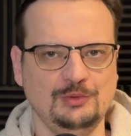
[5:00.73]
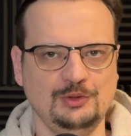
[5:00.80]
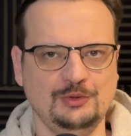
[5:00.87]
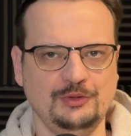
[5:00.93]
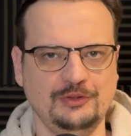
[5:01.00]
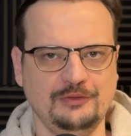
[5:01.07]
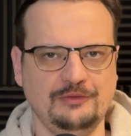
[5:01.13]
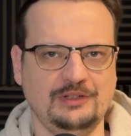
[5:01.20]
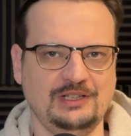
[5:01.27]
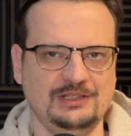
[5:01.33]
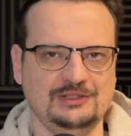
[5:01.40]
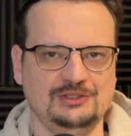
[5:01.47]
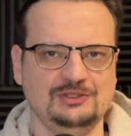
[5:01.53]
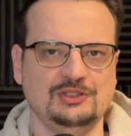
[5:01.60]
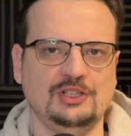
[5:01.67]

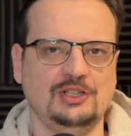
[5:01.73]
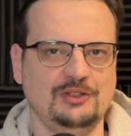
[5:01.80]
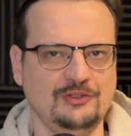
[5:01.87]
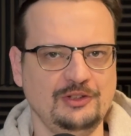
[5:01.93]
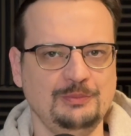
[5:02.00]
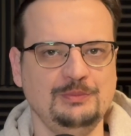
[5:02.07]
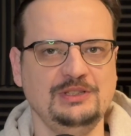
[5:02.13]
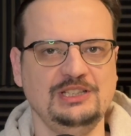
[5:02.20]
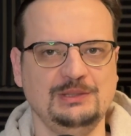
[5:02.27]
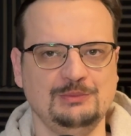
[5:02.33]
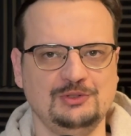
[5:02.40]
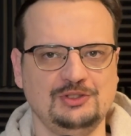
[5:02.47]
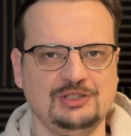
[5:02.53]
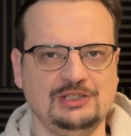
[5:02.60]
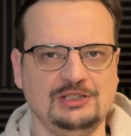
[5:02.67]
device on the
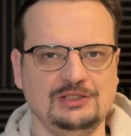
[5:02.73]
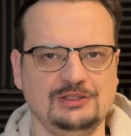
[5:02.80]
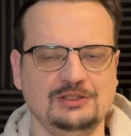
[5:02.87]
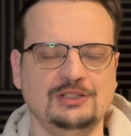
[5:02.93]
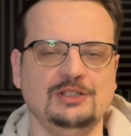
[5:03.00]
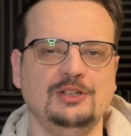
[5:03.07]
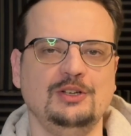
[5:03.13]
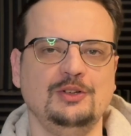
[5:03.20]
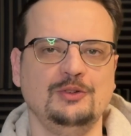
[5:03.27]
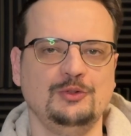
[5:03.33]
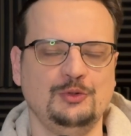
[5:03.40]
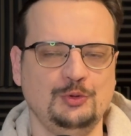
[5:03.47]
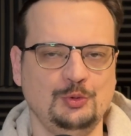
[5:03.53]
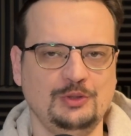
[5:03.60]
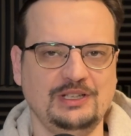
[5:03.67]
BMC
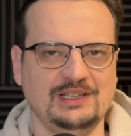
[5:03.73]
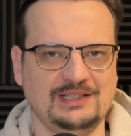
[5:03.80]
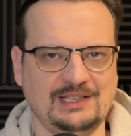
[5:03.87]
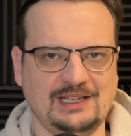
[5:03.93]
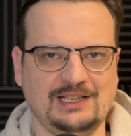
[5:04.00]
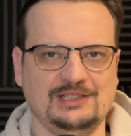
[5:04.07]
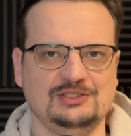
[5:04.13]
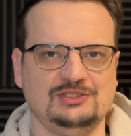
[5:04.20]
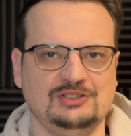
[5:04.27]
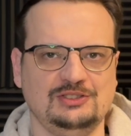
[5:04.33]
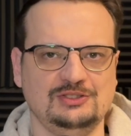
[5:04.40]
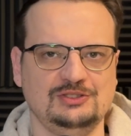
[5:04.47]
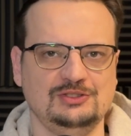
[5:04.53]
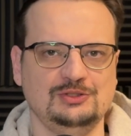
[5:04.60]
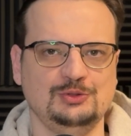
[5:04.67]
to get
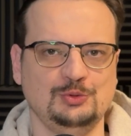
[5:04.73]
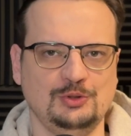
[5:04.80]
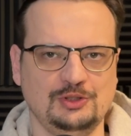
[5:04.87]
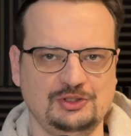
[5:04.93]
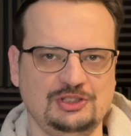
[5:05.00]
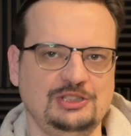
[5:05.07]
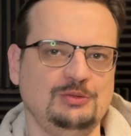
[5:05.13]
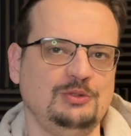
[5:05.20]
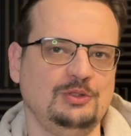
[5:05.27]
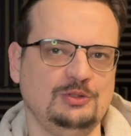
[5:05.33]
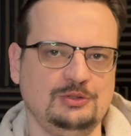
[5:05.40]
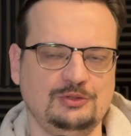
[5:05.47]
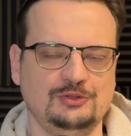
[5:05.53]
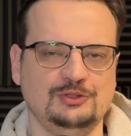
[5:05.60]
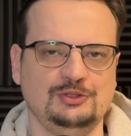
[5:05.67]
access to the serial
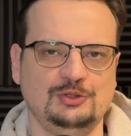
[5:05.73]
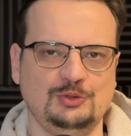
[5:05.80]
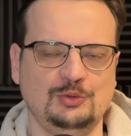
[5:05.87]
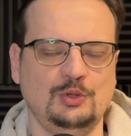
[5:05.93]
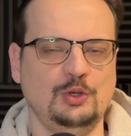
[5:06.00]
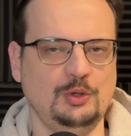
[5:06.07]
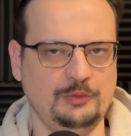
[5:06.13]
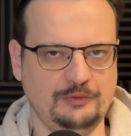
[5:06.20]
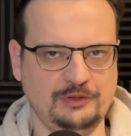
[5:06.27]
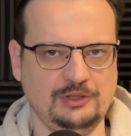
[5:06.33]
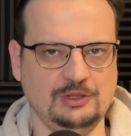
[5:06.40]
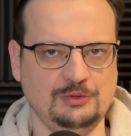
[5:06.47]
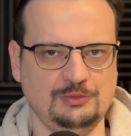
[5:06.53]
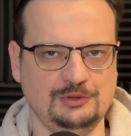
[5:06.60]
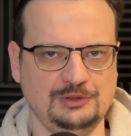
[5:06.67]
console of a
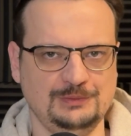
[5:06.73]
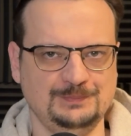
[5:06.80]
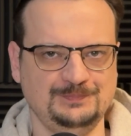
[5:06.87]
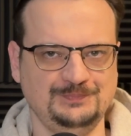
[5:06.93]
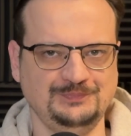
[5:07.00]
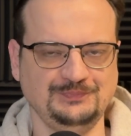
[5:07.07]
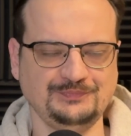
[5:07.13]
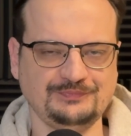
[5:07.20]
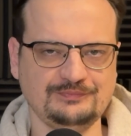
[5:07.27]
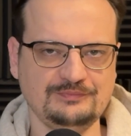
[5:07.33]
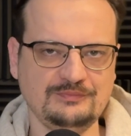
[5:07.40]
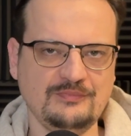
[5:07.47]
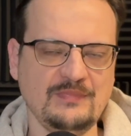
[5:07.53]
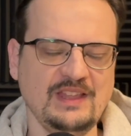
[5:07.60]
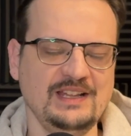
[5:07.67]
node.
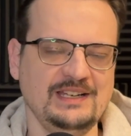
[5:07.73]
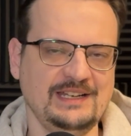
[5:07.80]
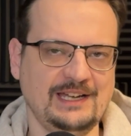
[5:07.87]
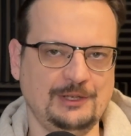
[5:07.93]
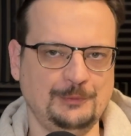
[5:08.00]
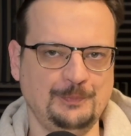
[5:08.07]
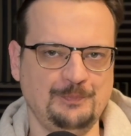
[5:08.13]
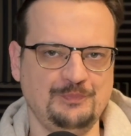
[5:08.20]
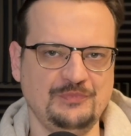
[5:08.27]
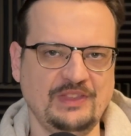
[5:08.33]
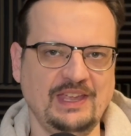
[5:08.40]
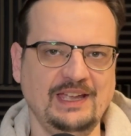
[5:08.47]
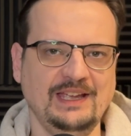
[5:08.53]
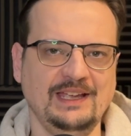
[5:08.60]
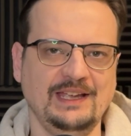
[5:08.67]
Now,
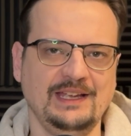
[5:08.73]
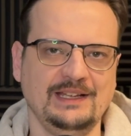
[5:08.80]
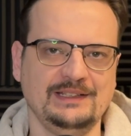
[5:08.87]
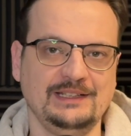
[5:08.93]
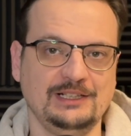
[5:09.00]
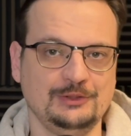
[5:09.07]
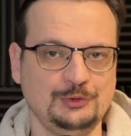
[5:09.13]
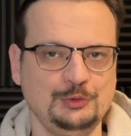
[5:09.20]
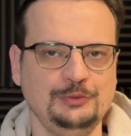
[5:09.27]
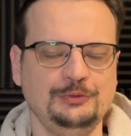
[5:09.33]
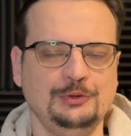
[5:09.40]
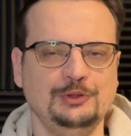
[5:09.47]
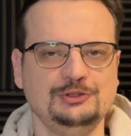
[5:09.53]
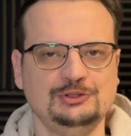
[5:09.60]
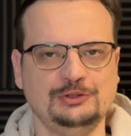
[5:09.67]
there are two
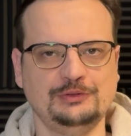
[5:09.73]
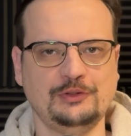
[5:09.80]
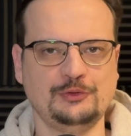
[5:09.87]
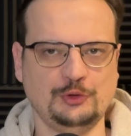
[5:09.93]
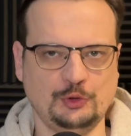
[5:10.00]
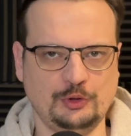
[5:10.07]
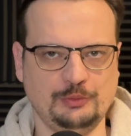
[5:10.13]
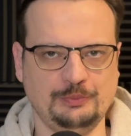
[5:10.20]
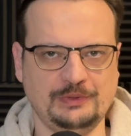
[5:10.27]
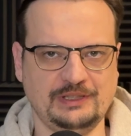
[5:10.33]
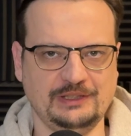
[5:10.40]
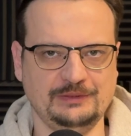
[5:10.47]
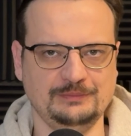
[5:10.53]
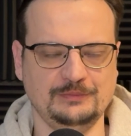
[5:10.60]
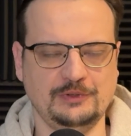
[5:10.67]
versions of the Turing
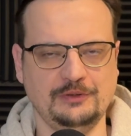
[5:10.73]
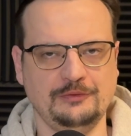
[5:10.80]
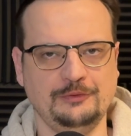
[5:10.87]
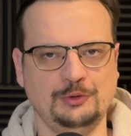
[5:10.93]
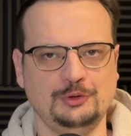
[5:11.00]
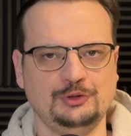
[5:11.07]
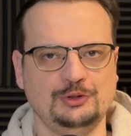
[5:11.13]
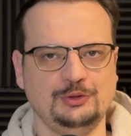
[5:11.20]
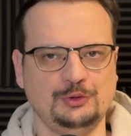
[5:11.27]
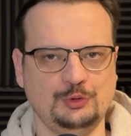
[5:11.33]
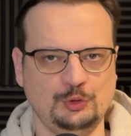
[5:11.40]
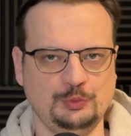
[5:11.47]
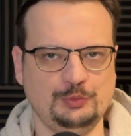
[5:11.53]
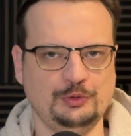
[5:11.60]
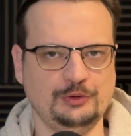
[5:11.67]
Pi, version
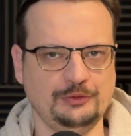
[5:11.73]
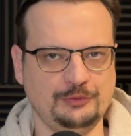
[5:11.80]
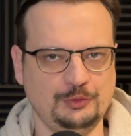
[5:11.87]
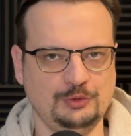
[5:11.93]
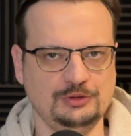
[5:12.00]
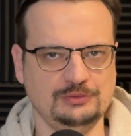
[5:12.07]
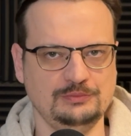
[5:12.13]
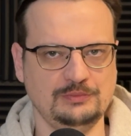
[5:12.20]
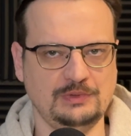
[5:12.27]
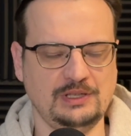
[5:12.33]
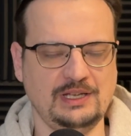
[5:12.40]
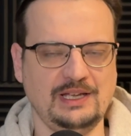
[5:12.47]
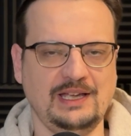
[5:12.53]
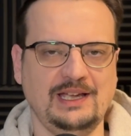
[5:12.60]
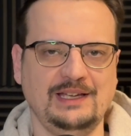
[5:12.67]
2.4
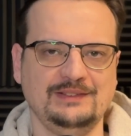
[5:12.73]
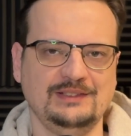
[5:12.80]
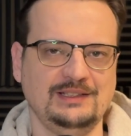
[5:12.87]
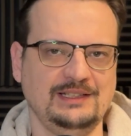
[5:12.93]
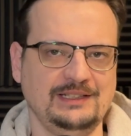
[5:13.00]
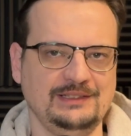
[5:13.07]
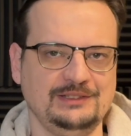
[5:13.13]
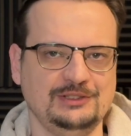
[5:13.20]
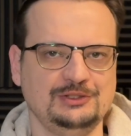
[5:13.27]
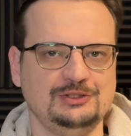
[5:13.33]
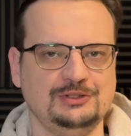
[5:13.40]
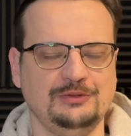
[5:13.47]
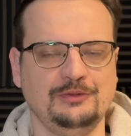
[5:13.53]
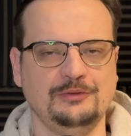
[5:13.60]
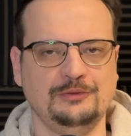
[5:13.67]
and the
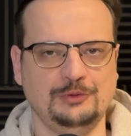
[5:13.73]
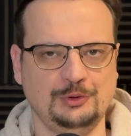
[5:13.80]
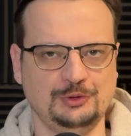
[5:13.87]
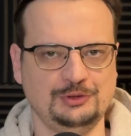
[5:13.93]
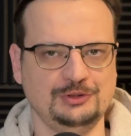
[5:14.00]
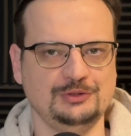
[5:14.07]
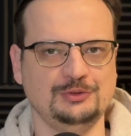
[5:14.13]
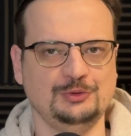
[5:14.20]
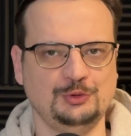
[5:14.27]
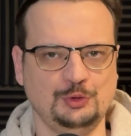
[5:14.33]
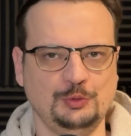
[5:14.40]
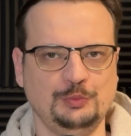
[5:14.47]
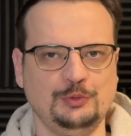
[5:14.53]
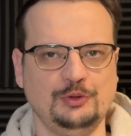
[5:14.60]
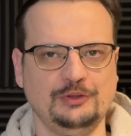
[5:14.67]
latest version
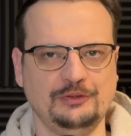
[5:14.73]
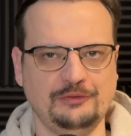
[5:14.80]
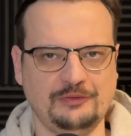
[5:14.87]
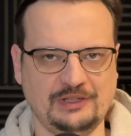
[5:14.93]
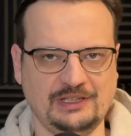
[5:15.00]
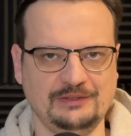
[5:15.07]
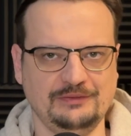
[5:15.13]
2.5.